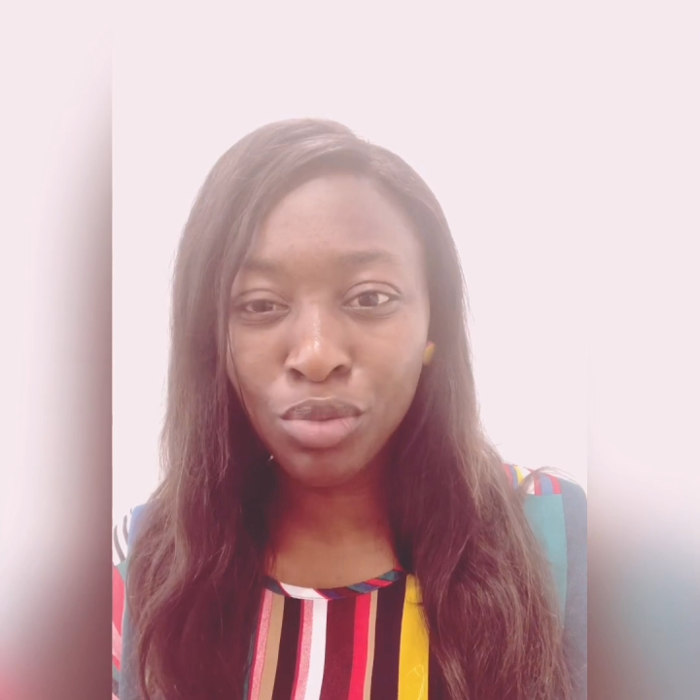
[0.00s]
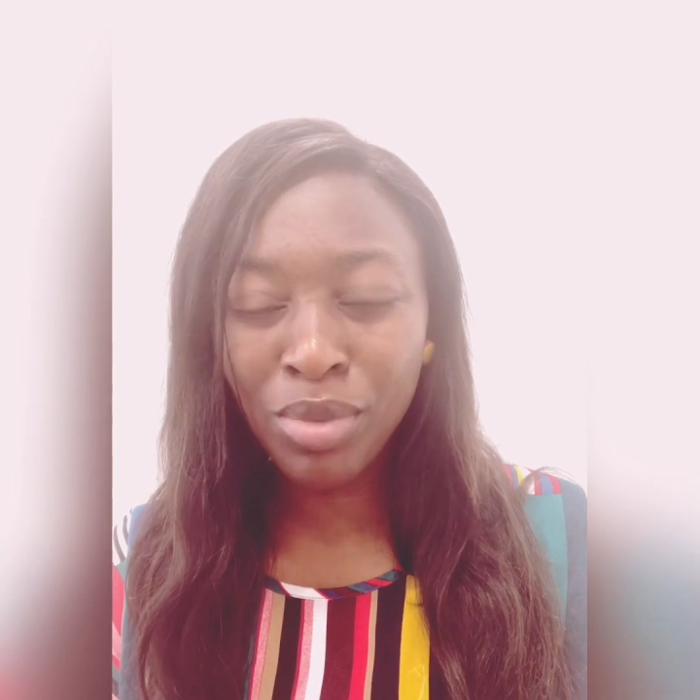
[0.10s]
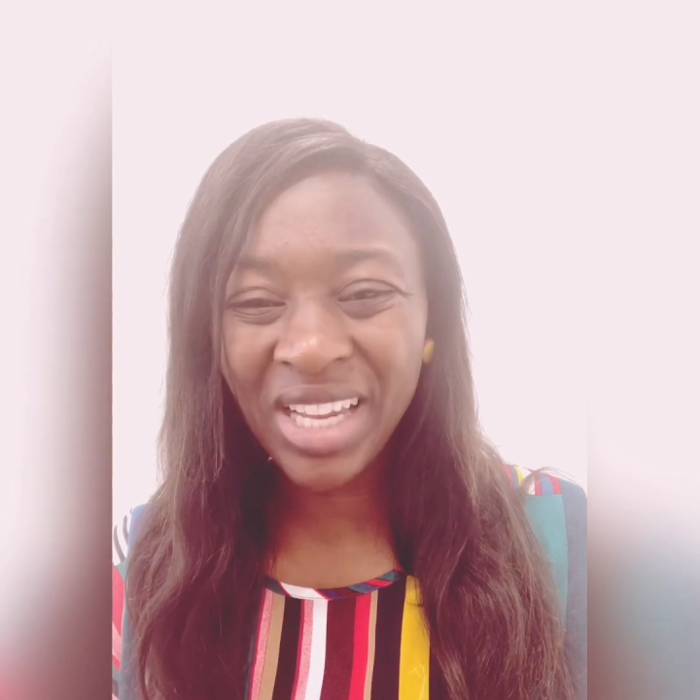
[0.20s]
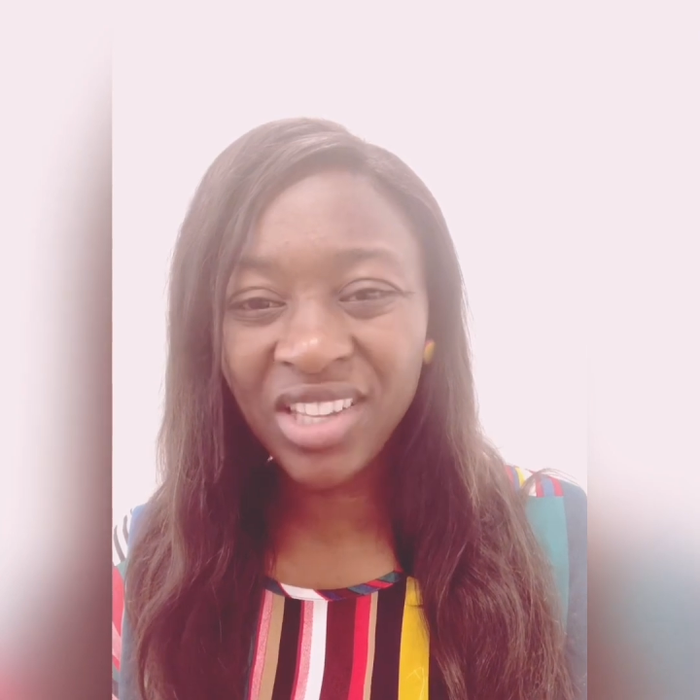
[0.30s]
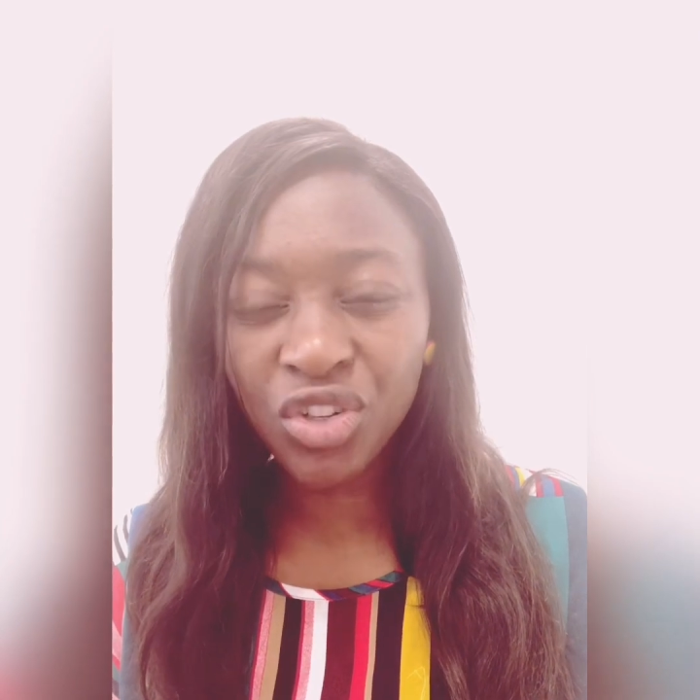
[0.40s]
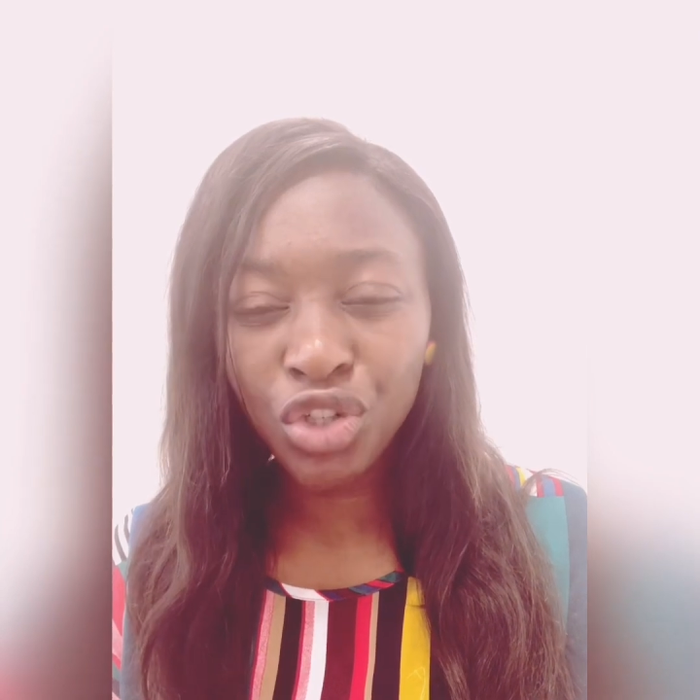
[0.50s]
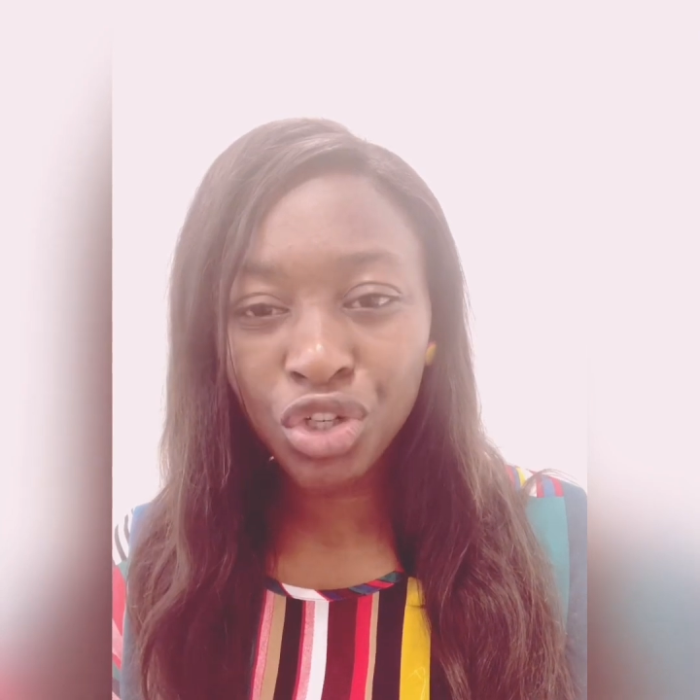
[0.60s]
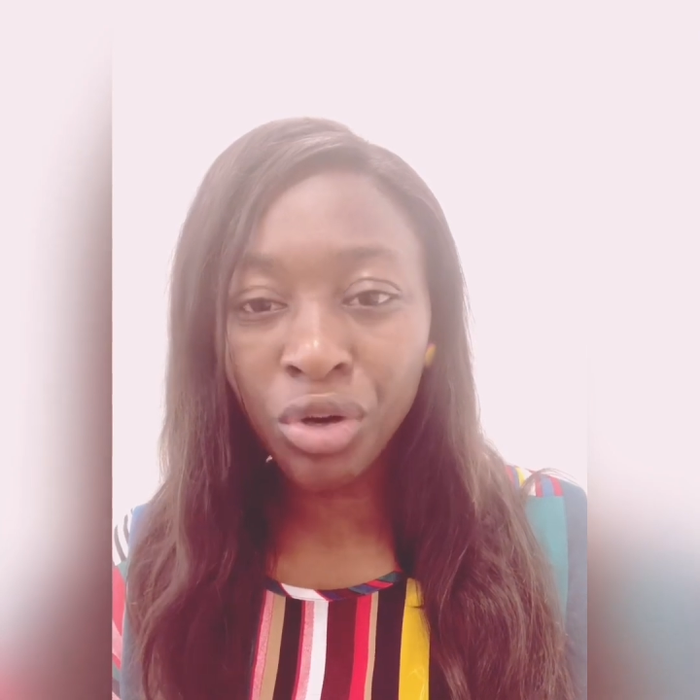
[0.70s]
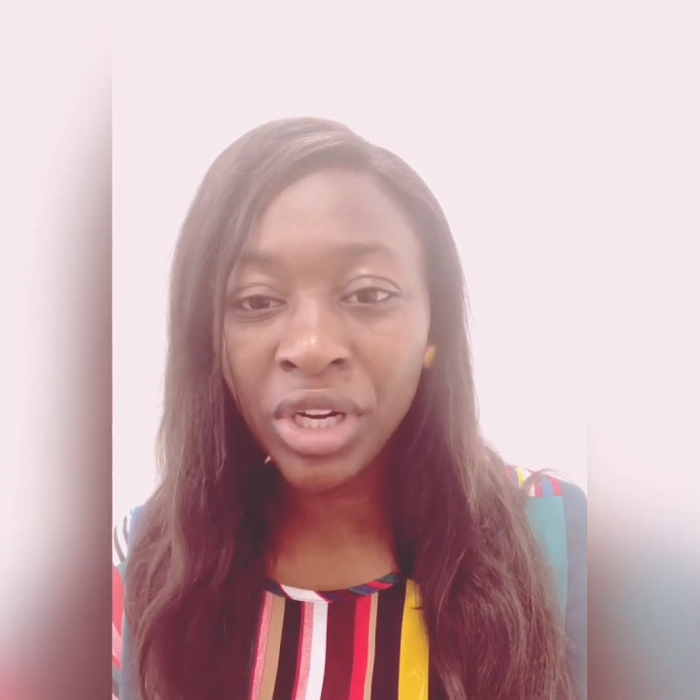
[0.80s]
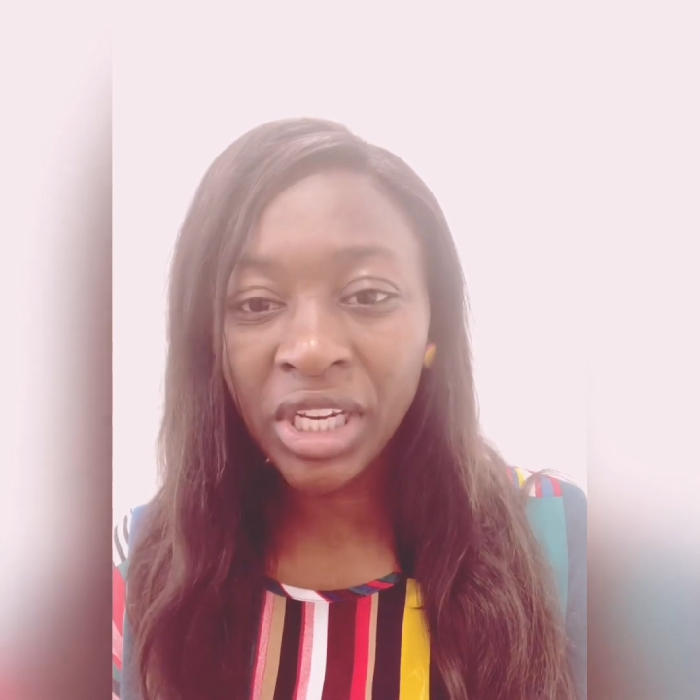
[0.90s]
to make the
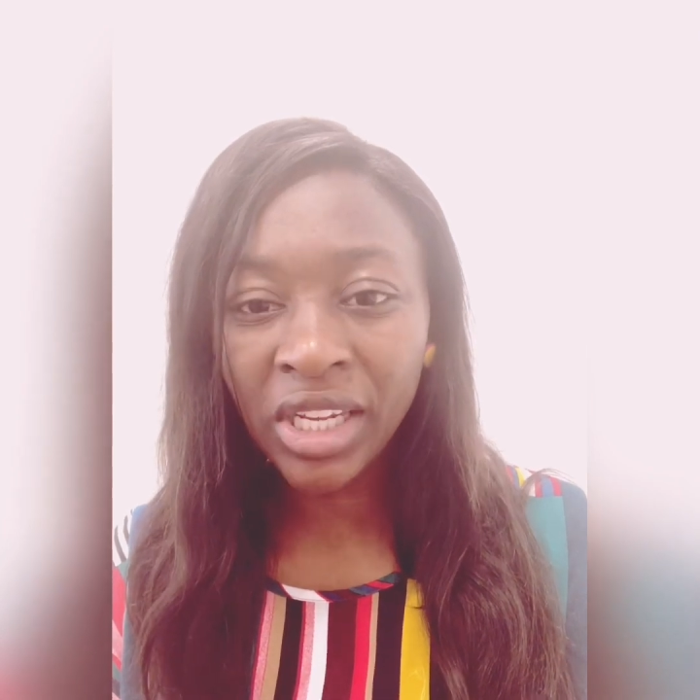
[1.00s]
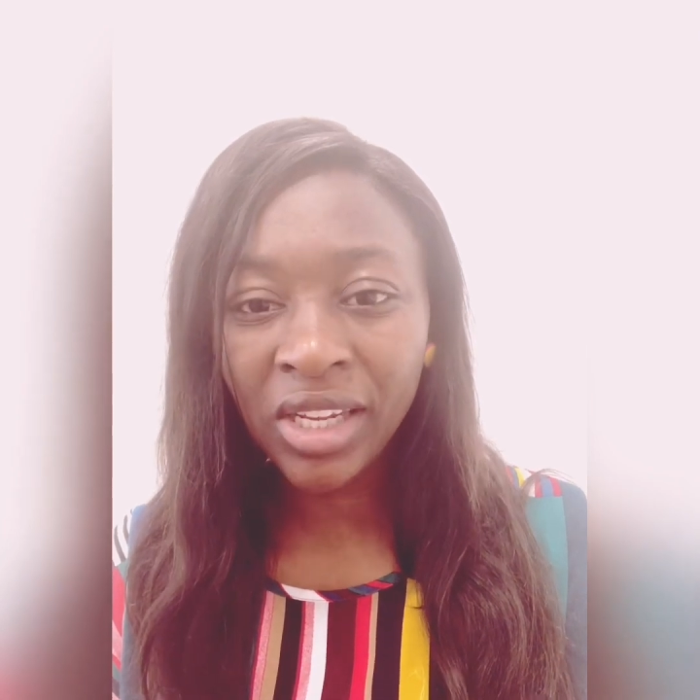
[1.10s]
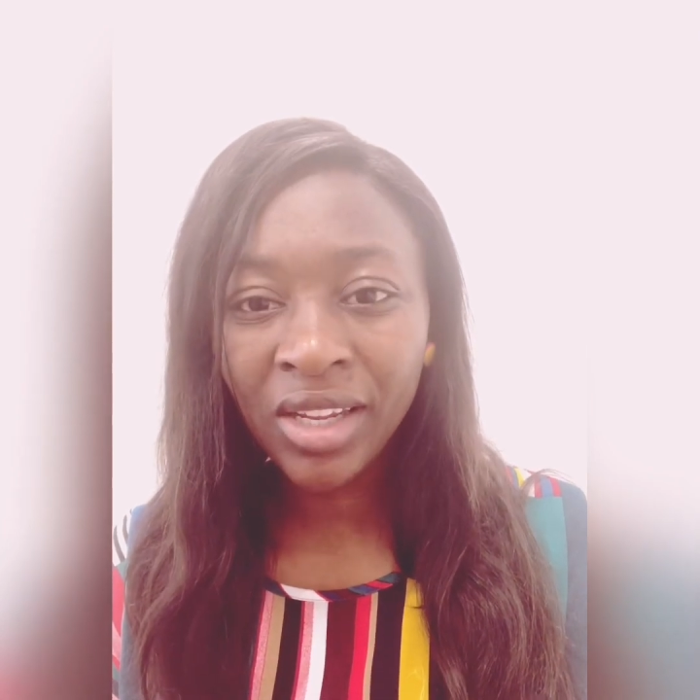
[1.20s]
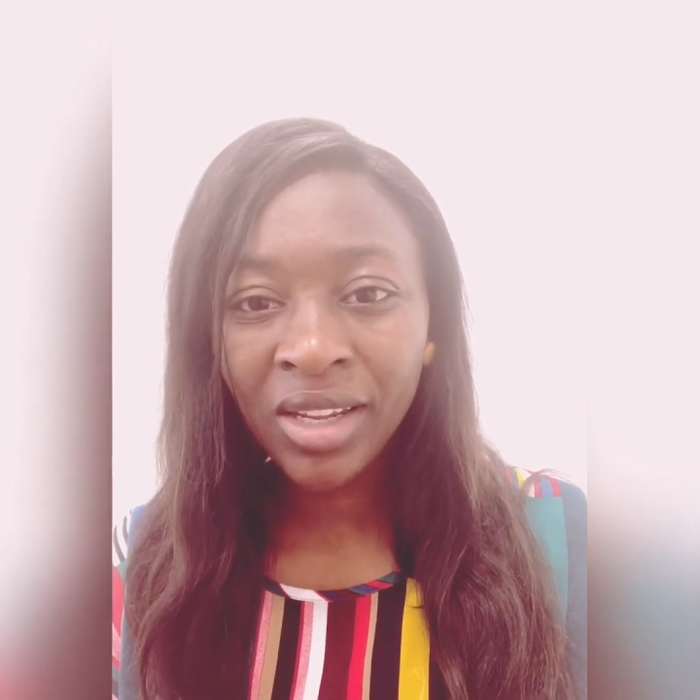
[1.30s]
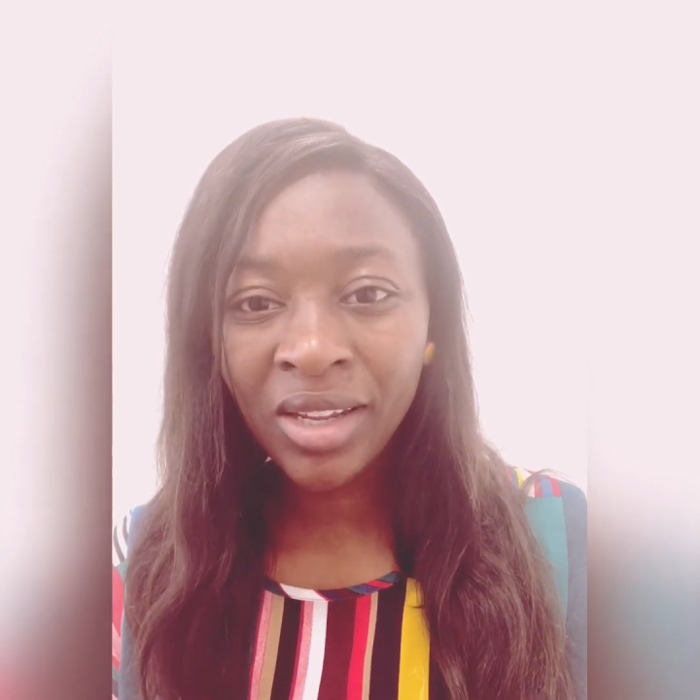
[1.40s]
journey